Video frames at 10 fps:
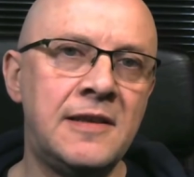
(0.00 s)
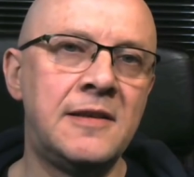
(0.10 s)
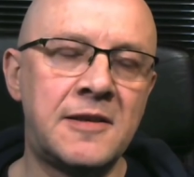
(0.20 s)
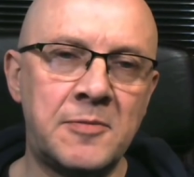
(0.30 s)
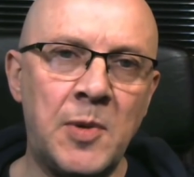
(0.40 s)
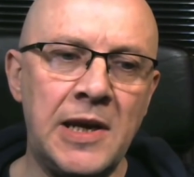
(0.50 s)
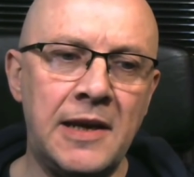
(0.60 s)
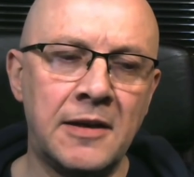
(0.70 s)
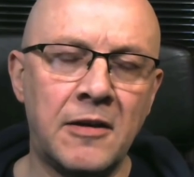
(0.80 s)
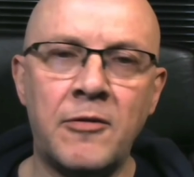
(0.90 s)
in
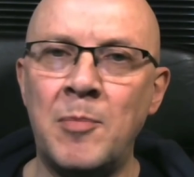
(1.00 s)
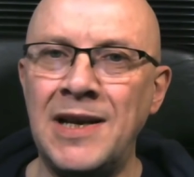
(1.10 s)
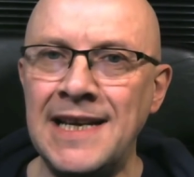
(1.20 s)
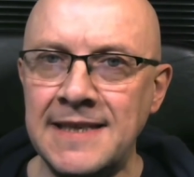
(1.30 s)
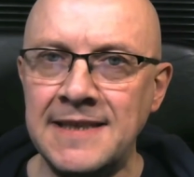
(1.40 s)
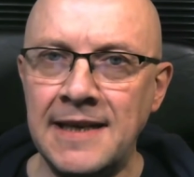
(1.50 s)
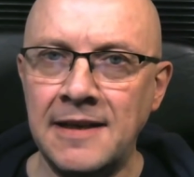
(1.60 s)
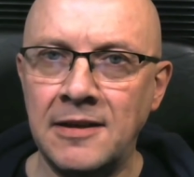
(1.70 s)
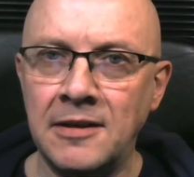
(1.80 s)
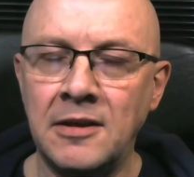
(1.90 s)
speed of a
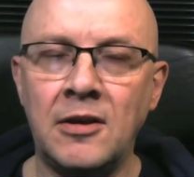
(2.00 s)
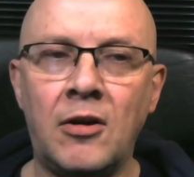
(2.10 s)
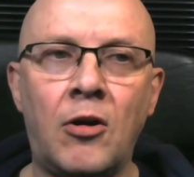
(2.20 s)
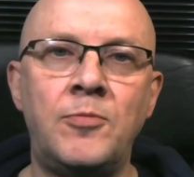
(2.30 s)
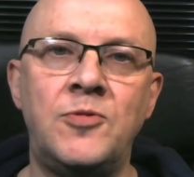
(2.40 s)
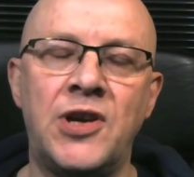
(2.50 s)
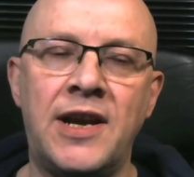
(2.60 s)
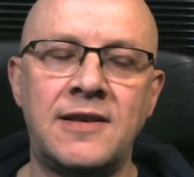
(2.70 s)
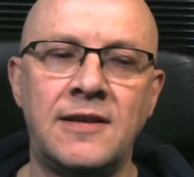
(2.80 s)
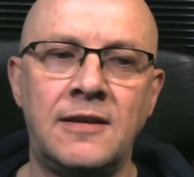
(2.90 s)
ballistic
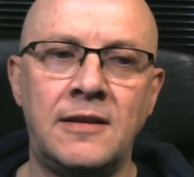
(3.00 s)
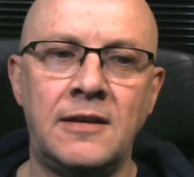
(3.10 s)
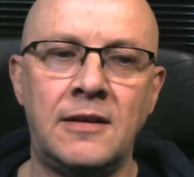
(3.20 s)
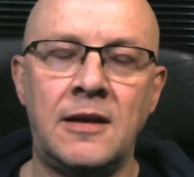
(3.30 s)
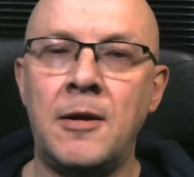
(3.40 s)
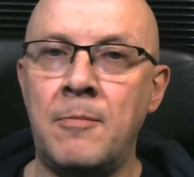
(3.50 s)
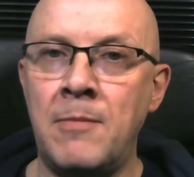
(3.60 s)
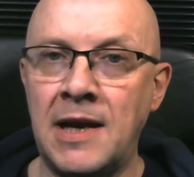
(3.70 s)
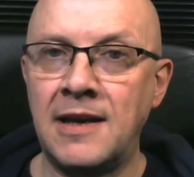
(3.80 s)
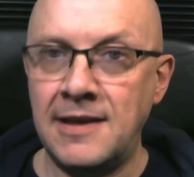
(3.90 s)
object
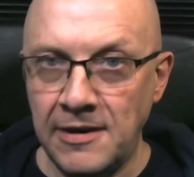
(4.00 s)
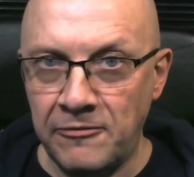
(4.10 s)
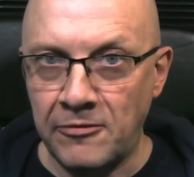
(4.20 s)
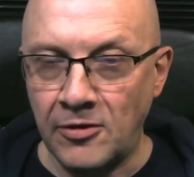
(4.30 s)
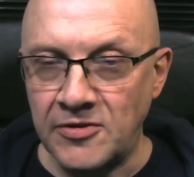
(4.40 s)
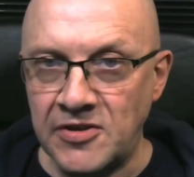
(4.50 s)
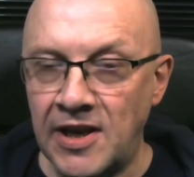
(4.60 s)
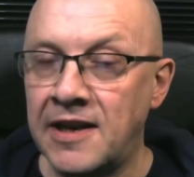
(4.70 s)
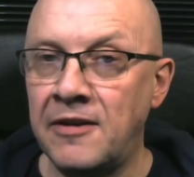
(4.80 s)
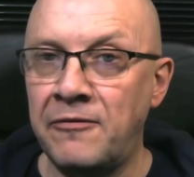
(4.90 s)
make a difference.
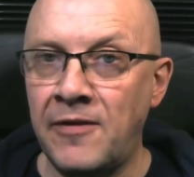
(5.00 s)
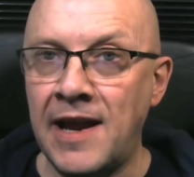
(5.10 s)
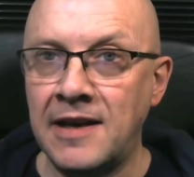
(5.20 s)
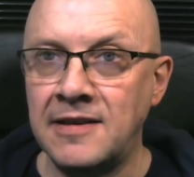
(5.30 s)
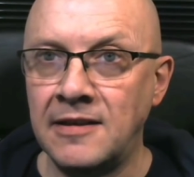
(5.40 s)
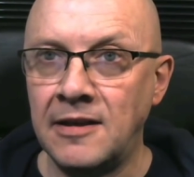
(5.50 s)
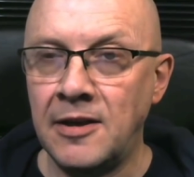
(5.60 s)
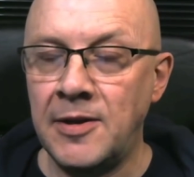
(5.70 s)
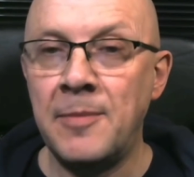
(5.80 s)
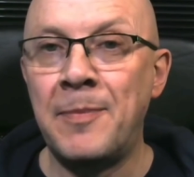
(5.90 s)
It can affect
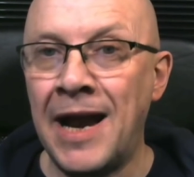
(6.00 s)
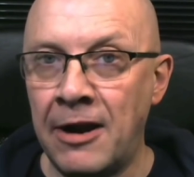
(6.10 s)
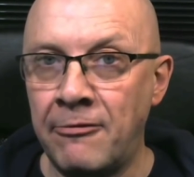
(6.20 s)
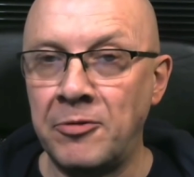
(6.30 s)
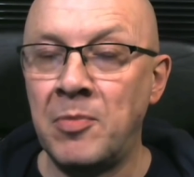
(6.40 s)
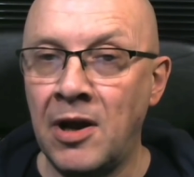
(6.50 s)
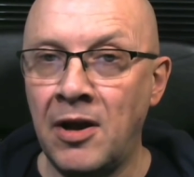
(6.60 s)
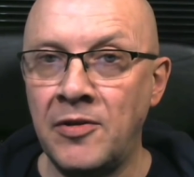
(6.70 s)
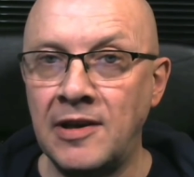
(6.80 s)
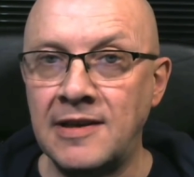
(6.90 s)
the apparent
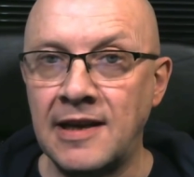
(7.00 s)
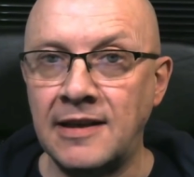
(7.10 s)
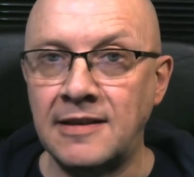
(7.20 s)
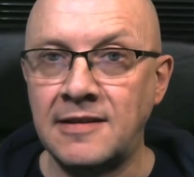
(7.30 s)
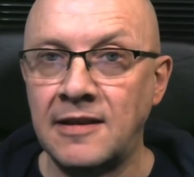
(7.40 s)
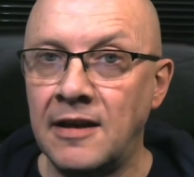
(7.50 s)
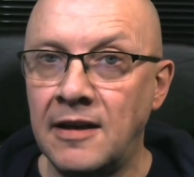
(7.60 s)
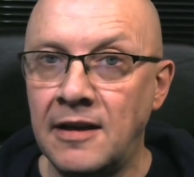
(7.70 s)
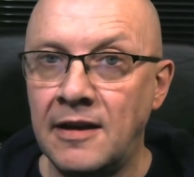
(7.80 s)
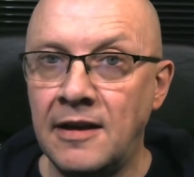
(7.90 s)
path it takes.
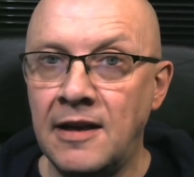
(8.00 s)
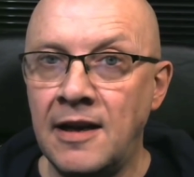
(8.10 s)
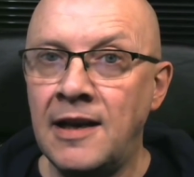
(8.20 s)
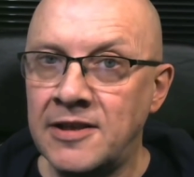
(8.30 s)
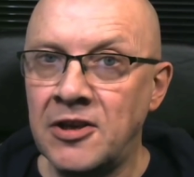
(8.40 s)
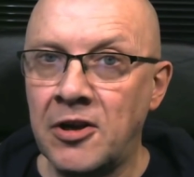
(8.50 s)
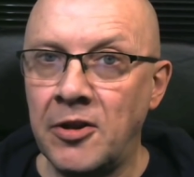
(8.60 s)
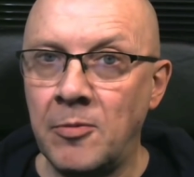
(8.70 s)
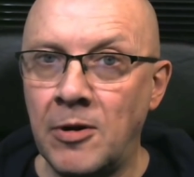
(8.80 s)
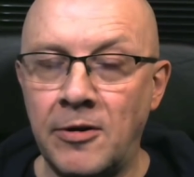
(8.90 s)
Let's look at
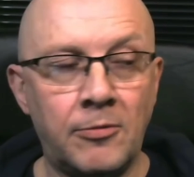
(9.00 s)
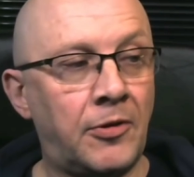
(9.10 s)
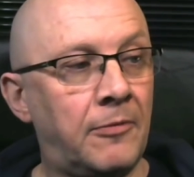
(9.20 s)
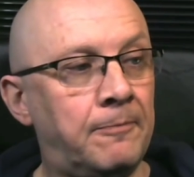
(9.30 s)
the world.